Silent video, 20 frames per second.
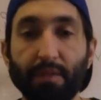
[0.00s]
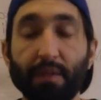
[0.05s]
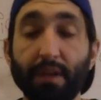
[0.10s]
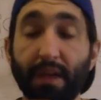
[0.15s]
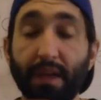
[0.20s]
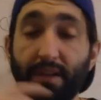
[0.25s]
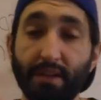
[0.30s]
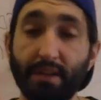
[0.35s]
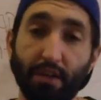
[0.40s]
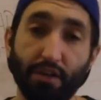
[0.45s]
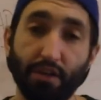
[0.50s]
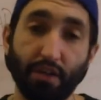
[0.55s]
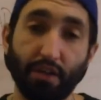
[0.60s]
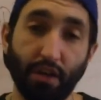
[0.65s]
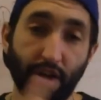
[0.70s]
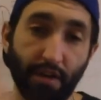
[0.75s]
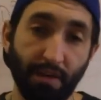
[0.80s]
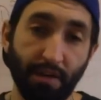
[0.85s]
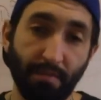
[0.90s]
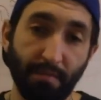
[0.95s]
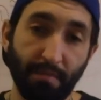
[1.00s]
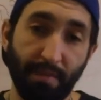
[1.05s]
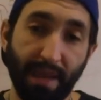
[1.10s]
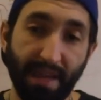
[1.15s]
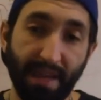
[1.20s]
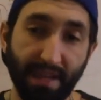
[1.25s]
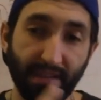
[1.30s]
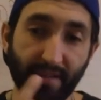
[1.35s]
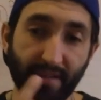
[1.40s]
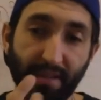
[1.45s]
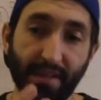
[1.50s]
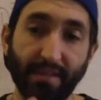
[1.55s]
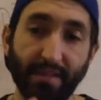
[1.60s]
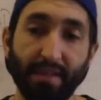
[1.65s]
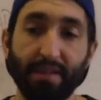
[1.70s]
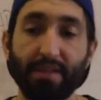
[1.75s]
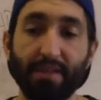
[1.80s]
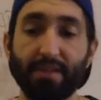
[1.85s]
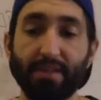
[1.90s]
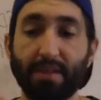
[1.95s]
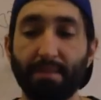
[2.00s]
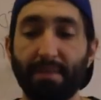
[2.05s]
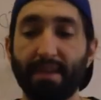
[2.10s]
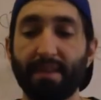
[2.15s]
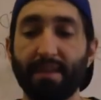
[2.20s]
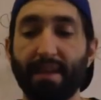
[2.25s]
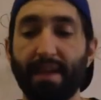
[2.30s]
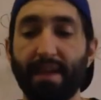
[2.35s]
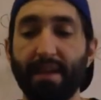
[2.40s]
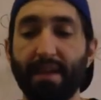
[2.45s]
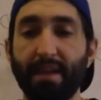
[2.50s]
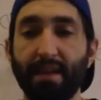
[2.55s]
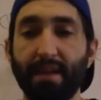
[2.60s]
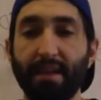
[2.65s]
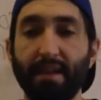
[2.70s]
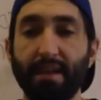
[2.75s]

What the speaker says: is it a turn-based? Is it something that,